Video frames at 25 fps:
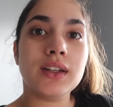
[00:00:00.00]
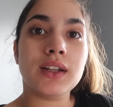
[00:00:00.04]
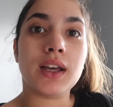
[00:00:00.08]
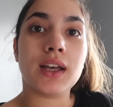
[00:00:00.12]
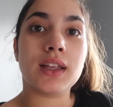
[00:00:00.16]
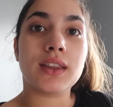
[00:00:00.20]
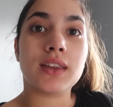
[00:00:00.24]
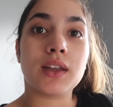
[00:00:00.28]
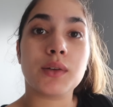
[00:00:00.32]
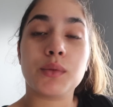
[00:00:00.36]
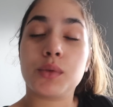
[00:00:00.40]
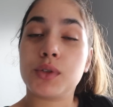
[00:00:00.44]

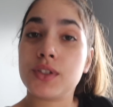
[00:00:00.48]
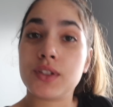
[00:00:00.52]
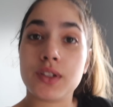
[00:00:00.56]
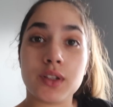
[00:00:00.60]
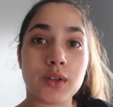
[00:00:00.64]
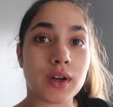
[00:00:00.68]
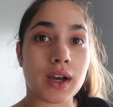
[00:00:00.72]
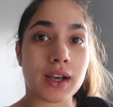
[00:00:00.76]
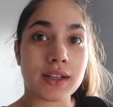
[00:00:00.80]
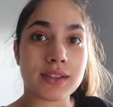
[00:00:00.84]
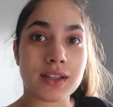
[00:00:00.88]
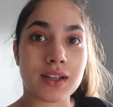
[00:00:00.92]
and then we'll see you
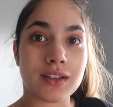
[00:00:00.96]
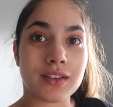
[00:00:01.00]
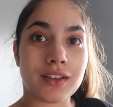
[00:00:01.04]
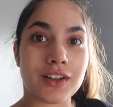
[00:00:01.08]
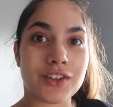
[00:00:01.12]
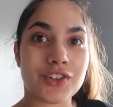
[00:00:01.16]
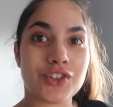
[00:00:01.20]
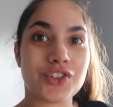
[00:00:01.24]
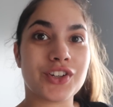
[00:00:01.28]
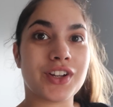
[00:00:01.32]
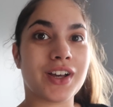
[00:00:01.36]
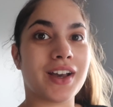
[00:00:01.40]
guys at
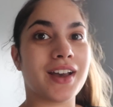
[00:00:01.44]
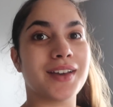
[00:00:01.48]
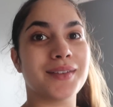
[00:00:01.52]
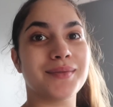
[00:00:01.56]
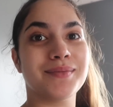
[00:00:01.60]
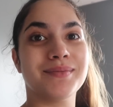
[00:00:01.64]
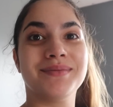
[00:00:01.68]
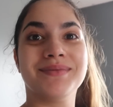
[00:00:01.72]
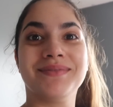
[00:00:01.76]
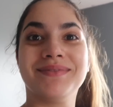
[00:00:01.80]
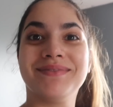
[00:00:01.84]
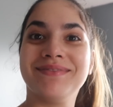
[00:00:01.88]

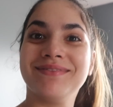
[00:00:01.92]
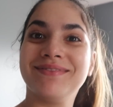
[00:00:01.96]
lunchtime.